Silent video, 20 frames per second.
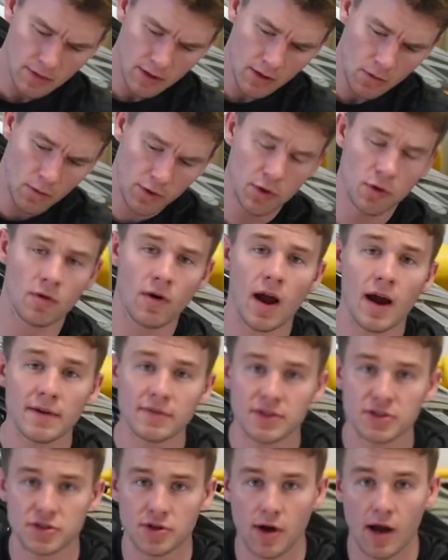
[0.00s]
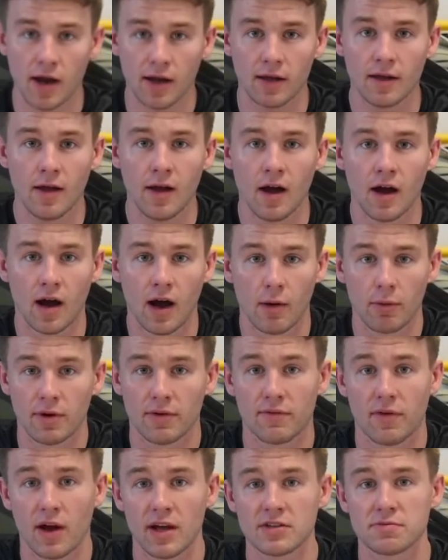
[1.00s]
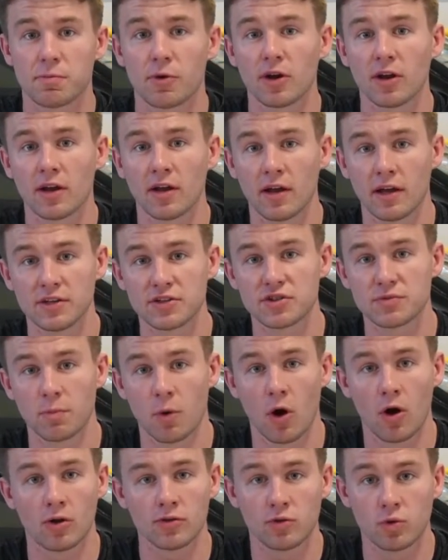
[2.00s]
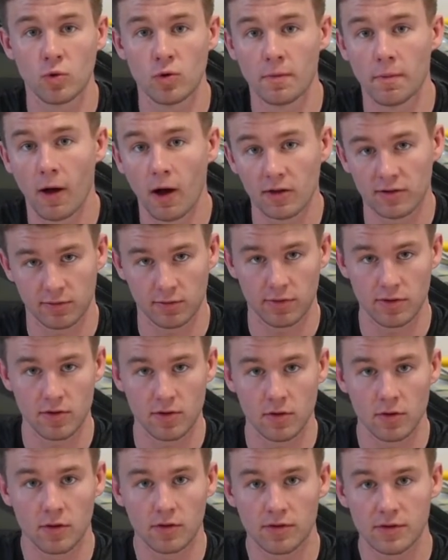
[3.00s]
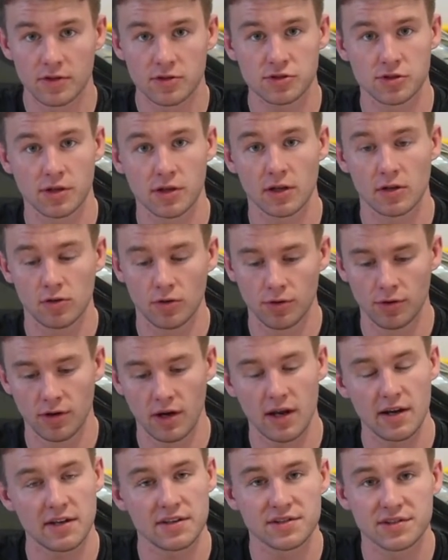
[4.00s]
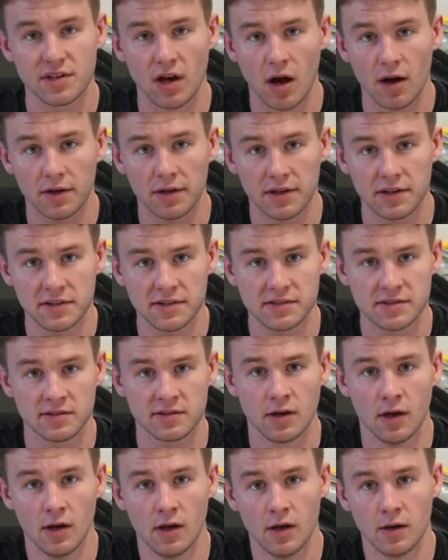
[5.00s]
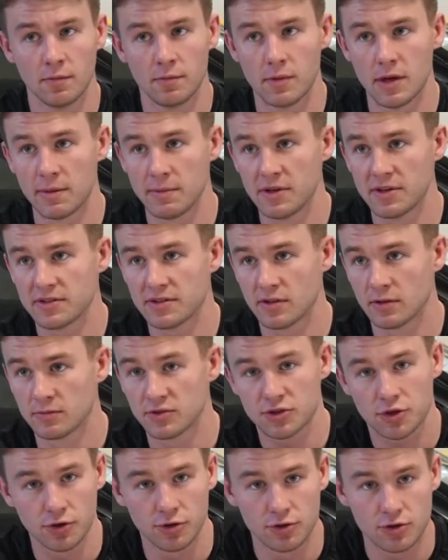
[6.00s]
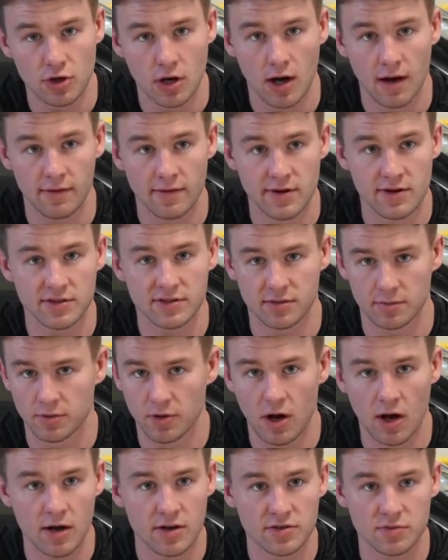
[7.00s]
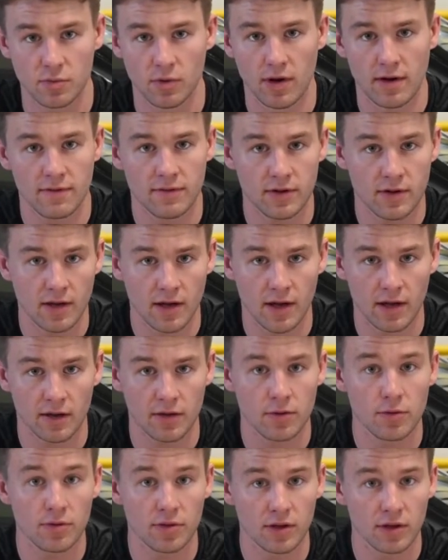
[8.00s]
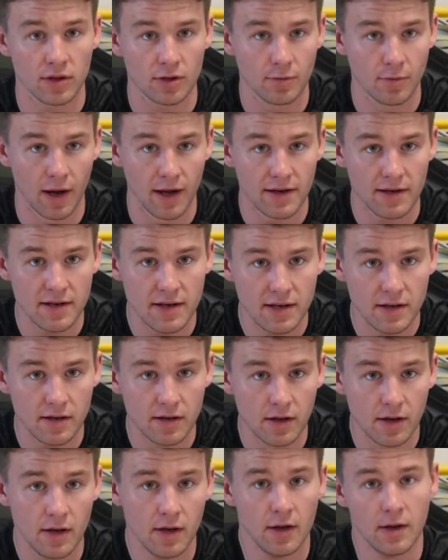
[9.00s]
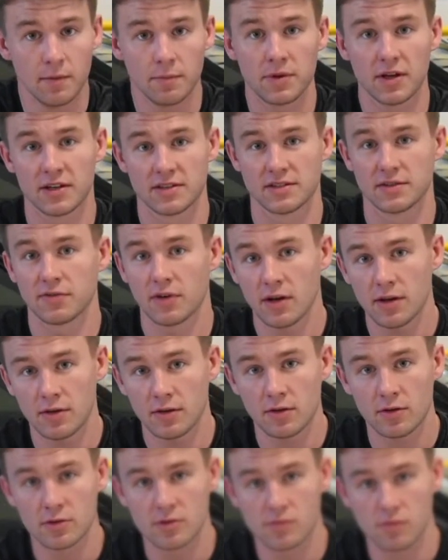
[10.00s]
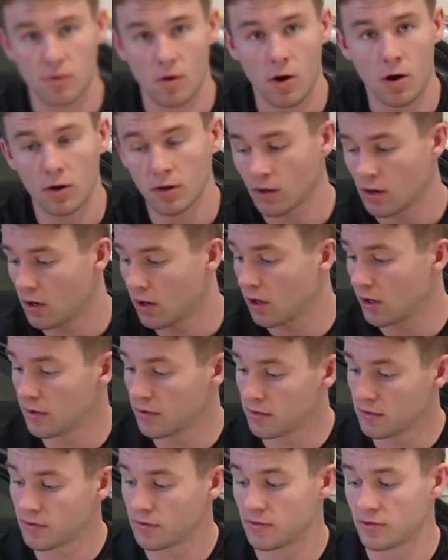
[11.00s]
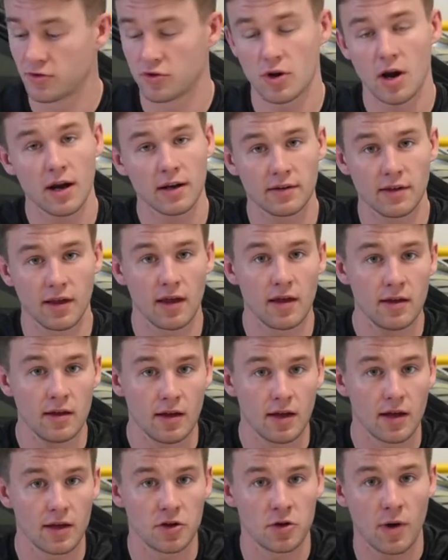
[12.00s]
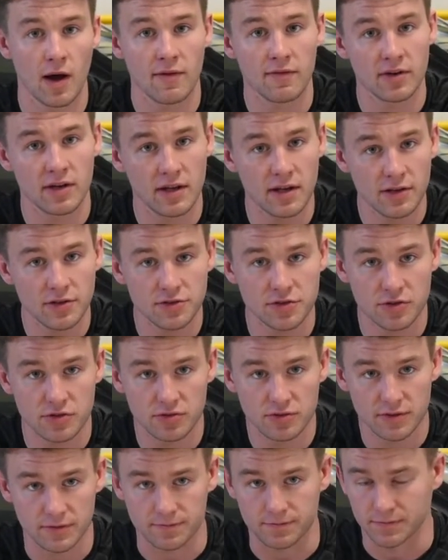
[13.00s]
When you arrive at the track, I would advise bringing a small toolbox with you. This should include any sockets, maybe some screwdrivers, some pliers, whatever the heck you think you might need. Because if anything goes wrong on the track day and you have any issues,